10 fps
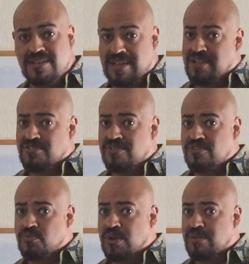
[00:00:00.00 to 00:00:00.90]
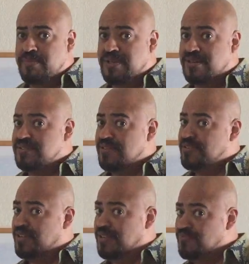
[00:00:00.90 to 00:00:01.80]
The answer is, well, because
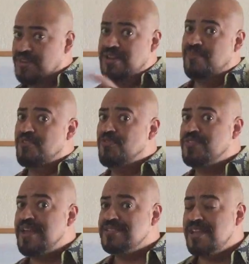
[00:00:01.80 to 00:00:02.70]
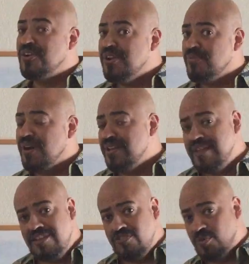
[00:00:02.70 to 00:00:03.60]
there's an infinite number of tests I could have run,
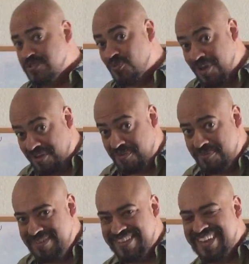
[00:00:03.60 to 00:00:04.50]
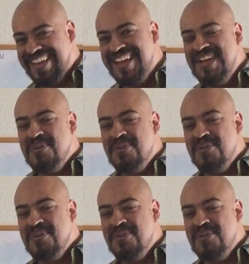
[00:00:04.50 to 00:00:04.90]
and that just wasn't one of them. Okay?